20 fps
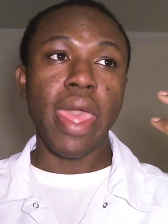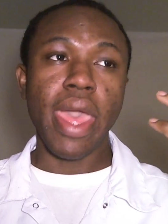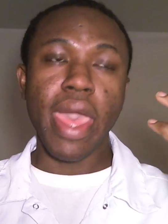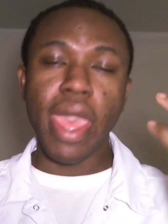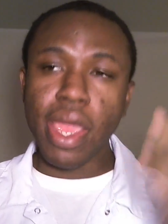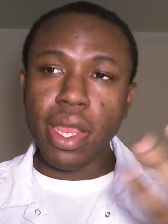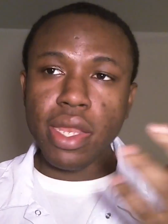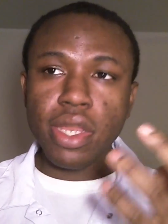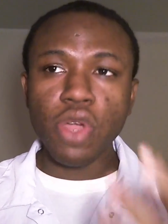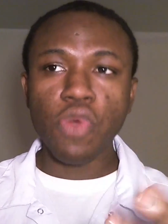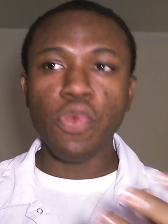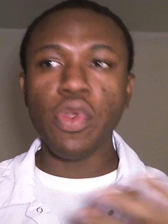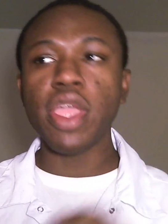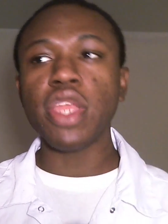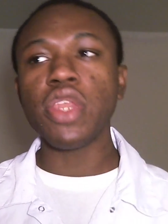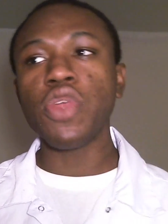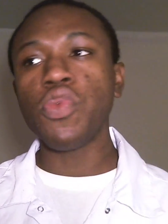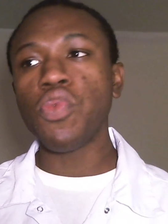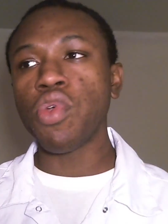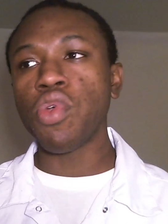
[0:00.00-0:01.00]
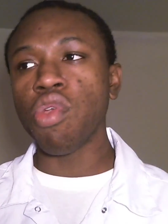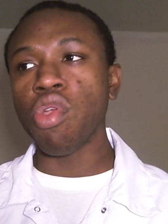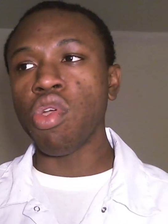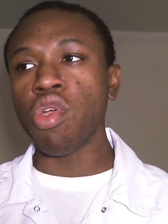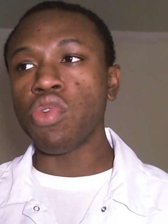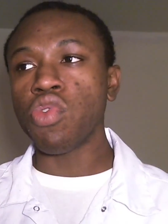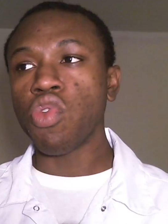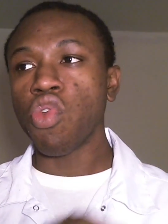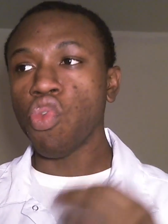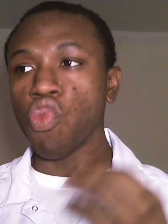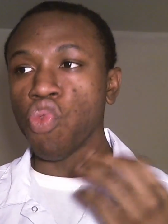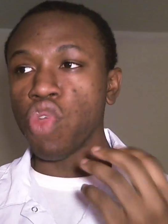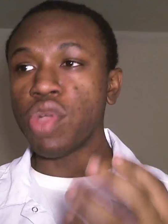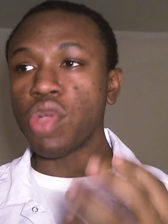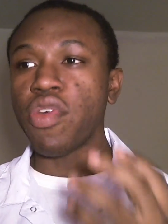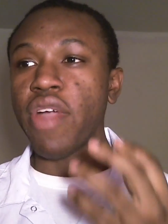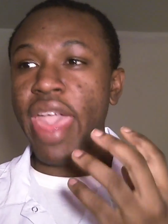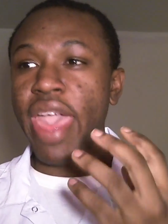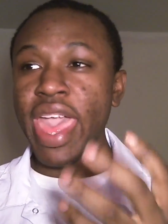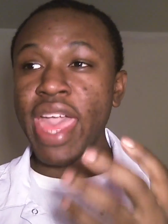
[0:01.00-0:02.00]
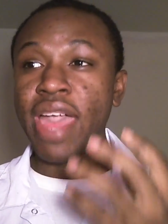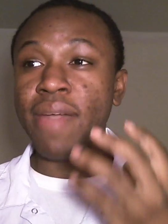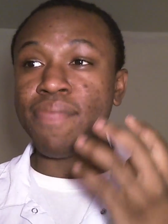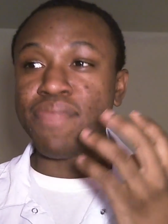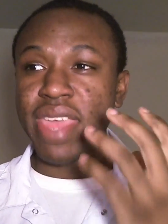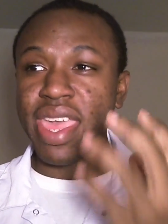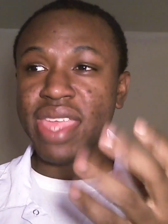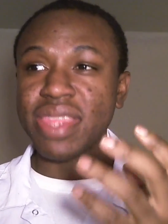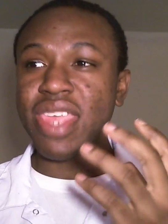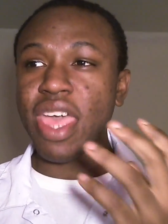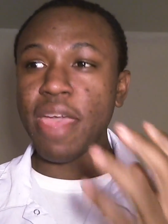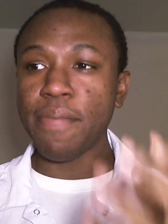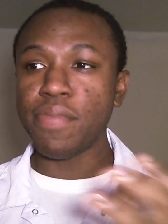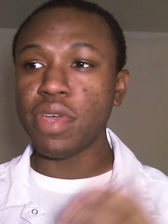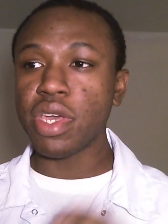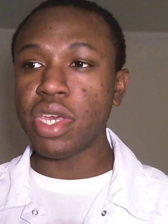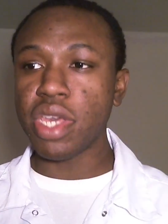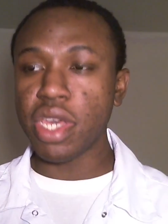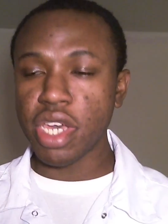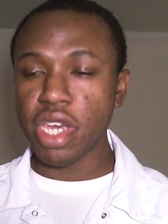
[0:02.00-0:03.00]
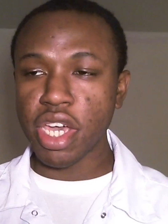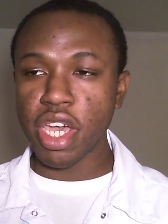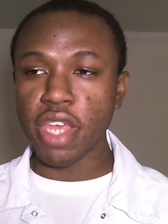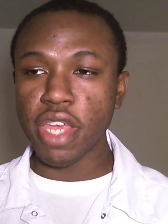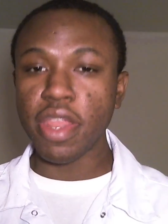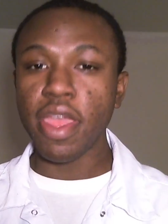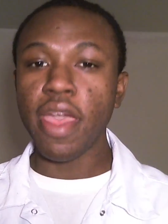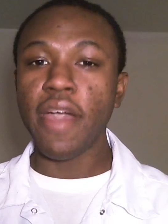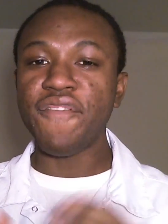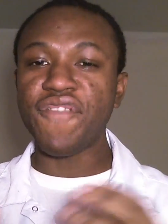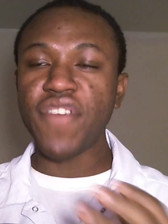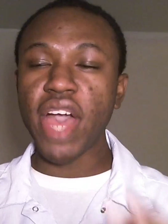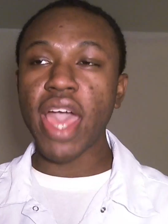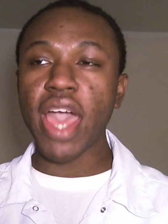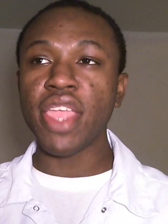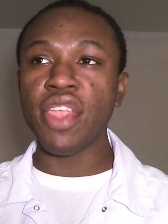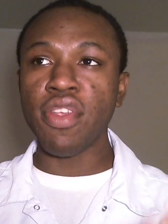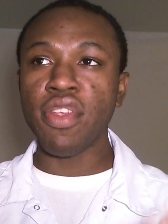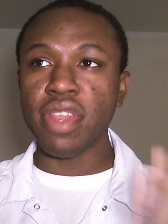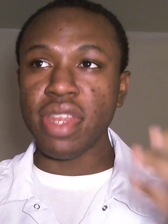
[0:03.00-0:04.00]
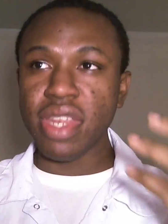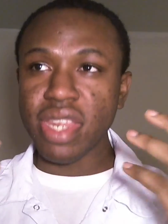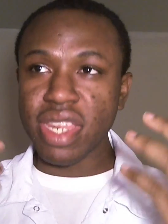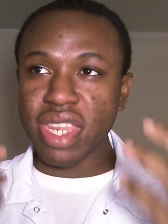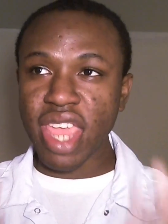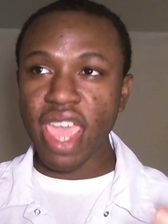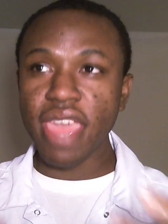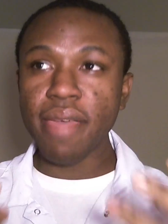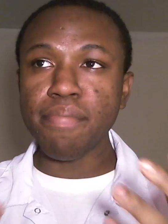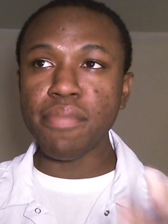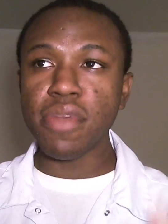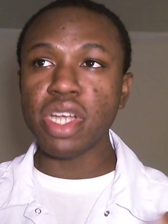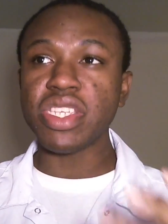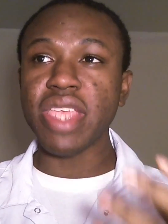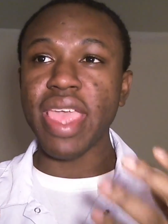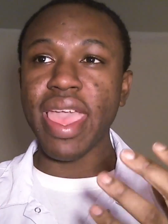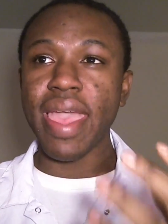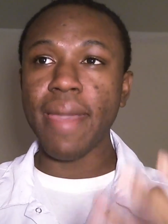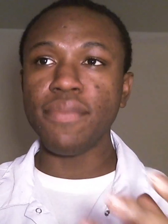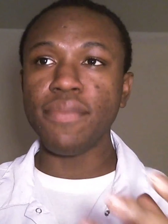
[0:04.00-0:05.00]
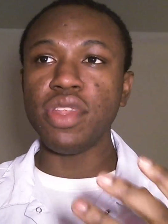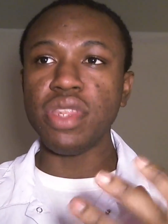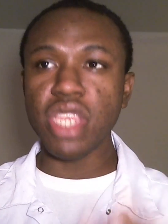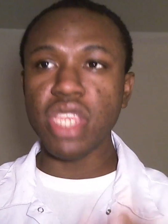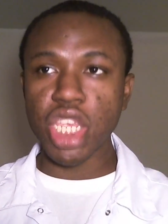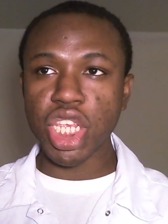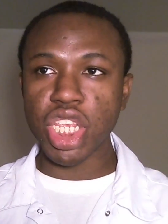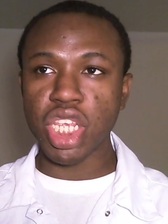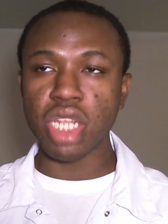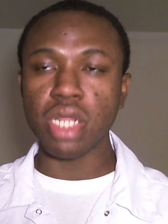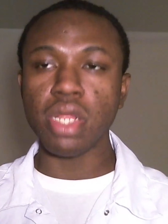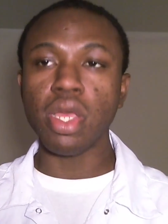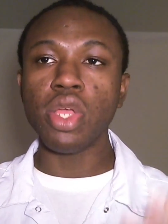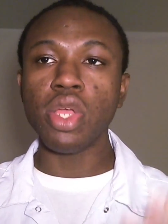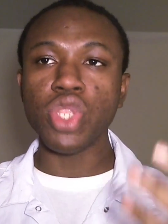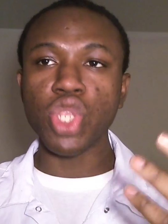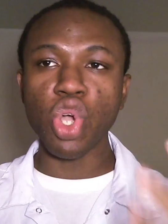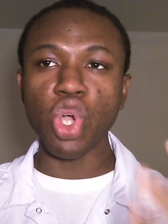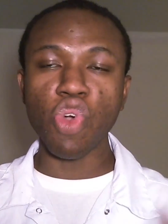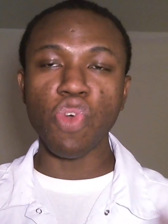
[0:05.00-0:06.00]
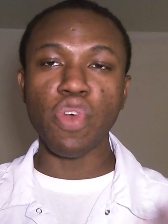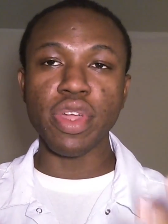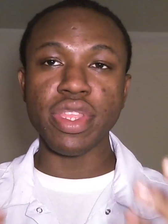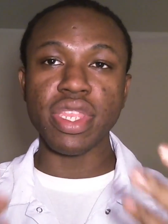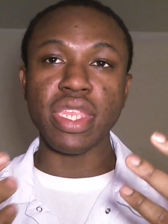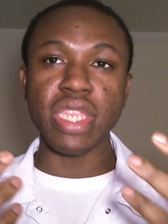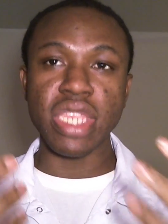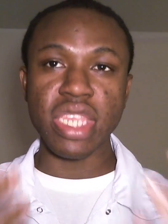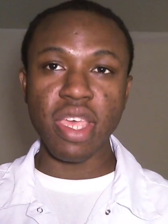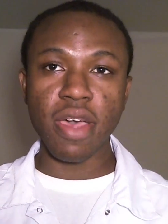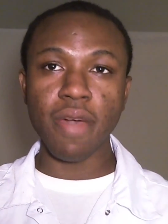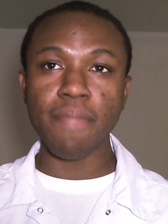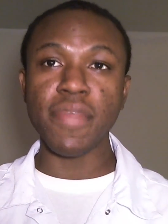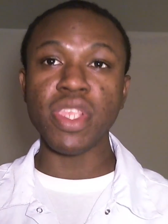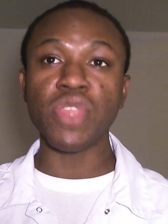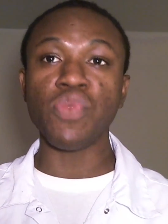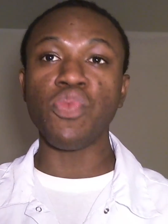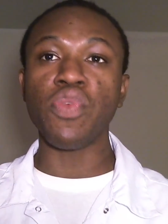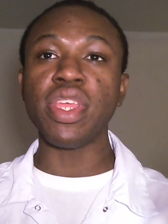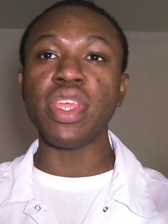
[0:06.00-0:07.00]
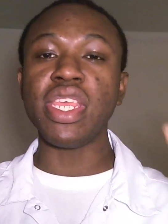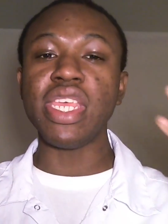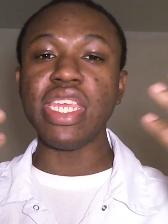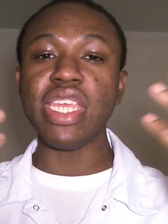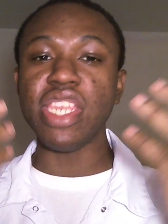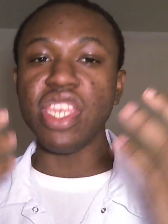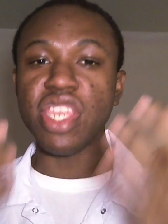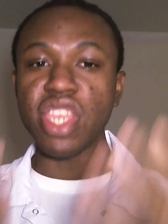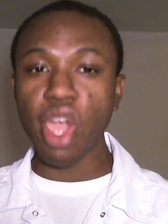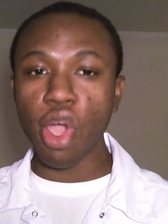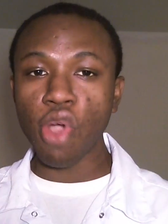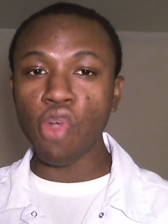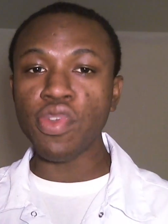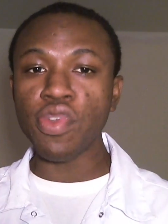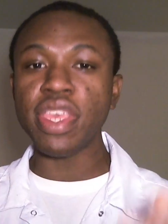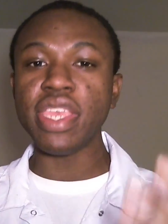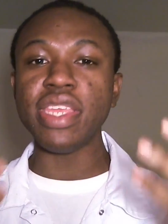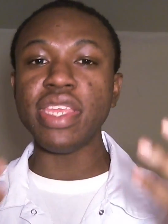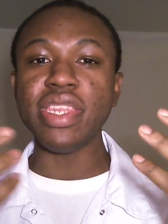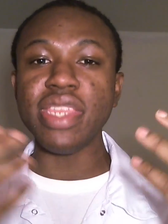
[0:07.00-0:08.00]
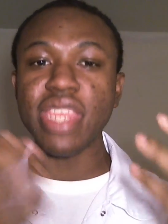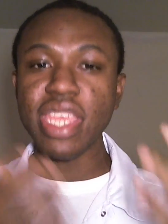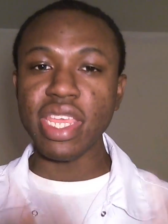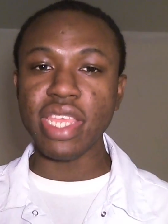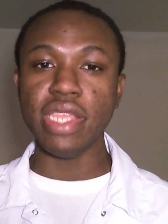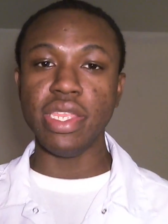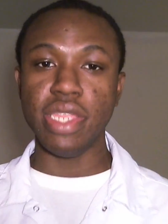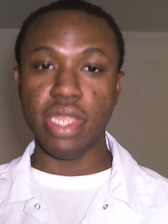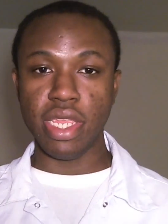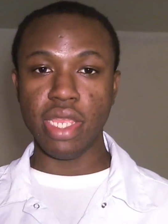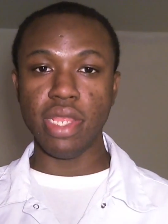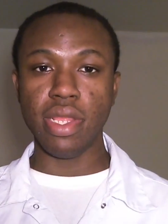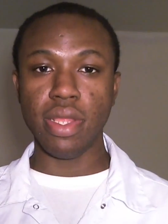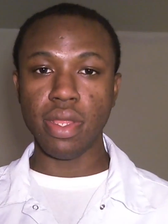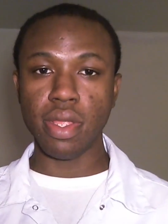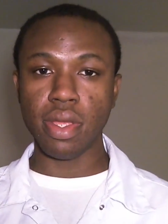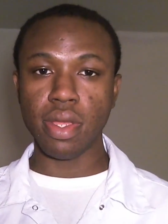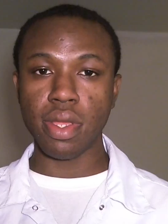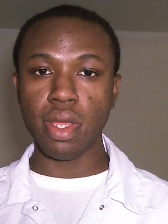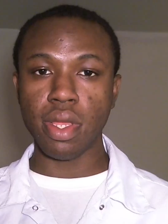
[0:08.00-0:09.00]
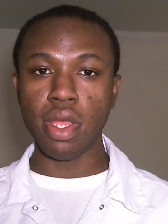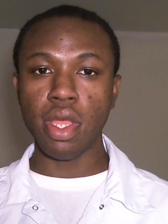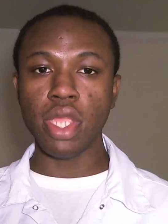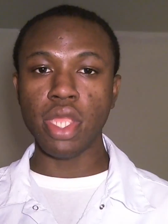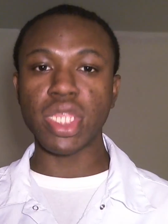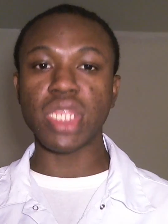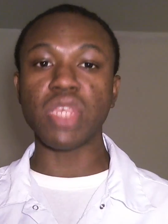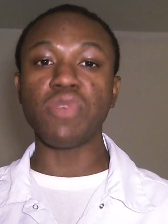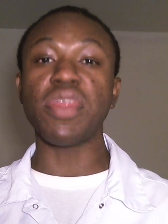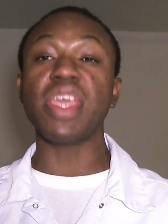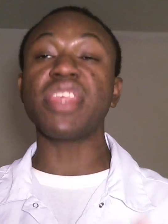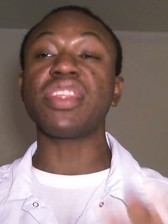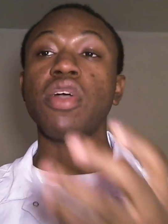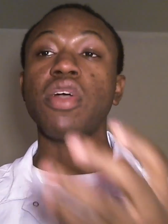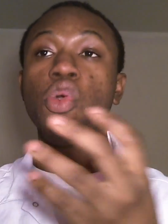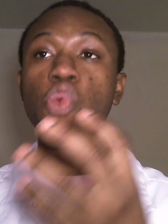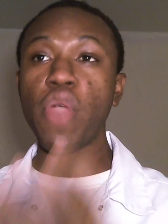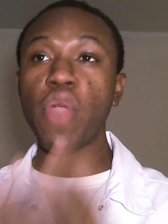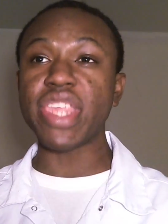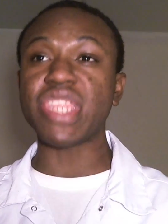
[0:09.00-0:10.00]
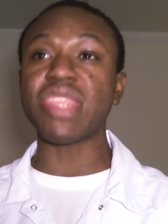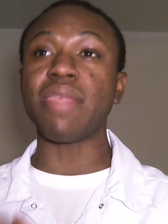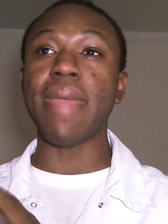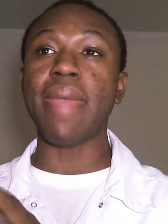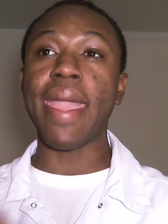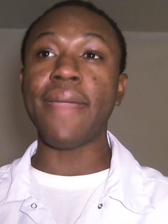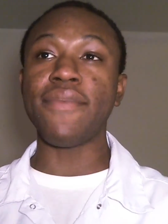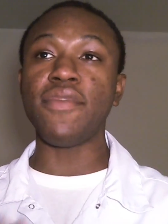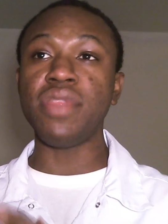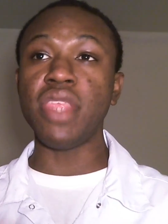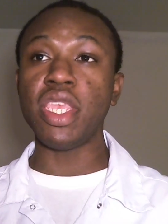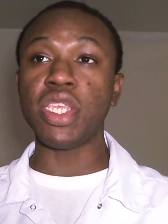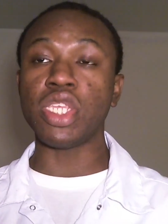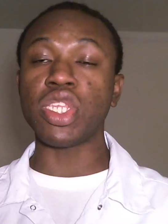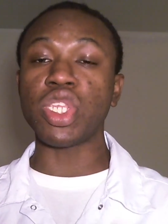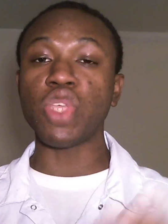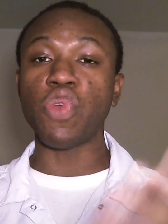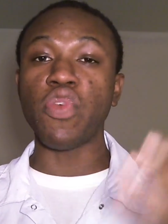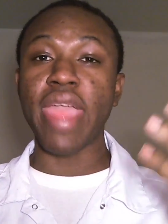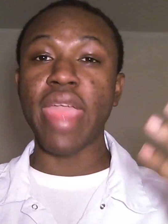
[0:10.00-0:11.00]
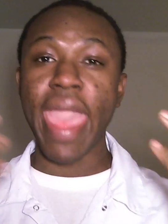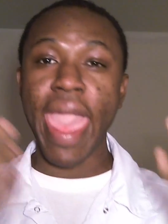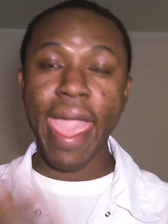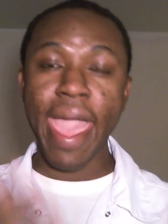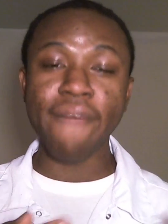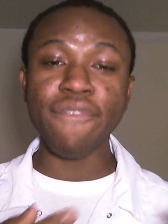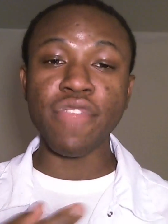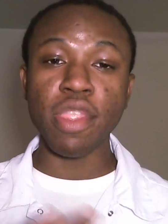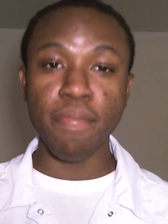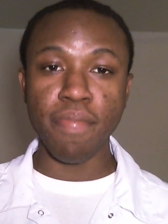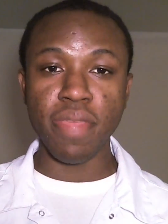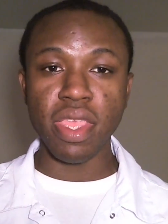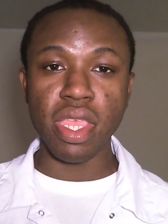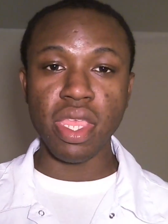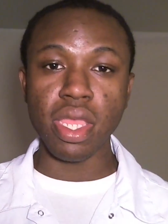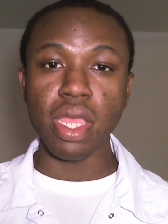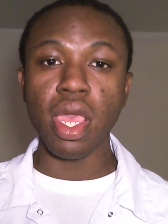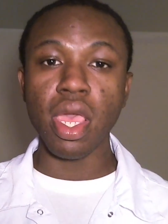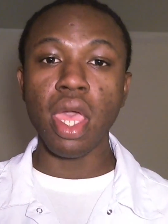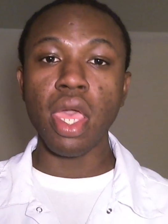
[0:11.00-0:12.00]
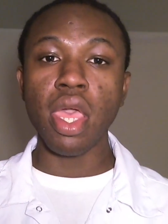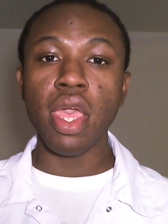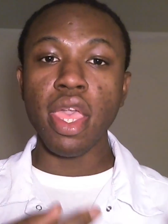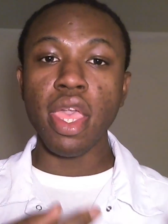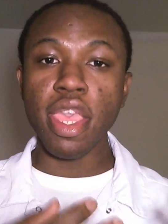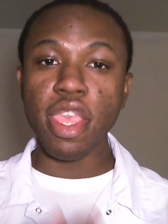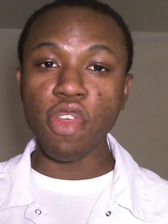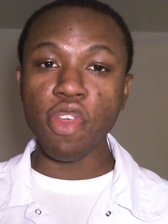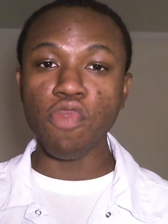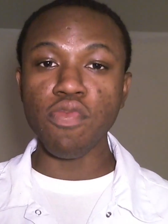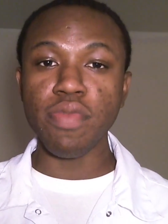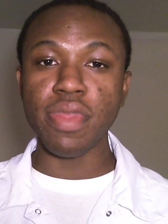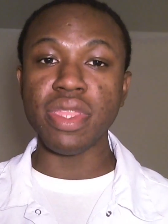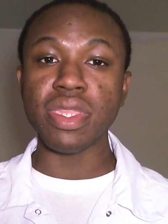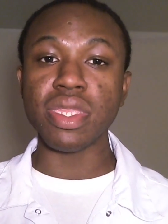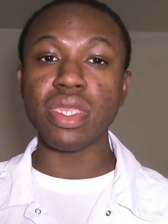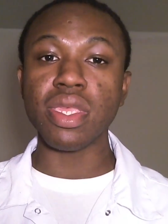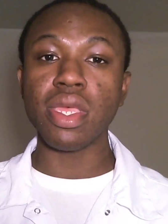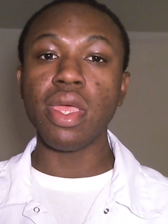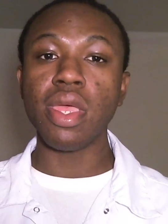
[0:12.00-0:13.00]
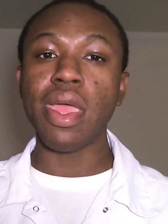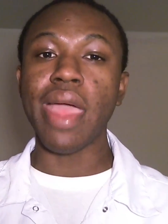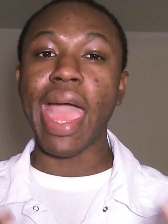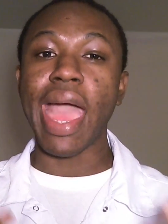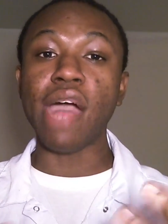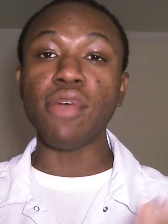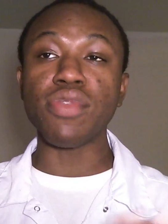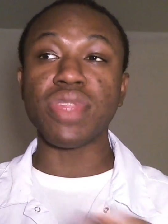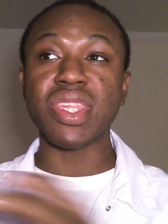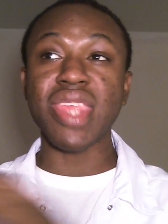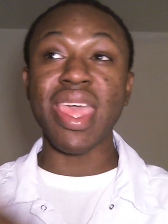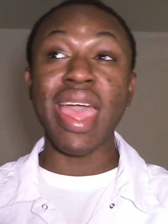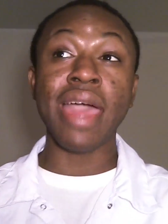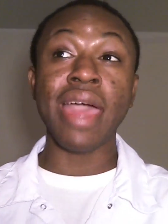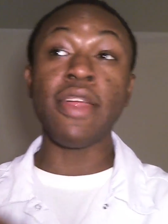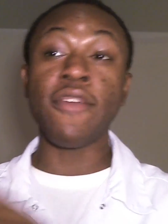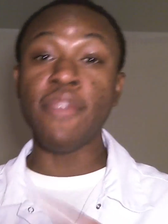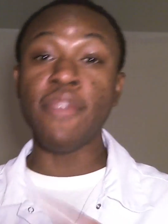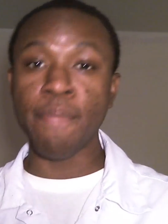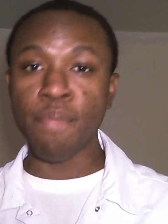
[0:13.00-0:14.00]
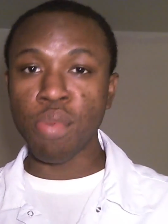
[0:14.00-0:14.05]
ain't nowhere in the world Rick will have that type of gun firing that much ammunition towards zombies when he know he needs it. So that's a waste of ammunition. So it have to be humans outside of the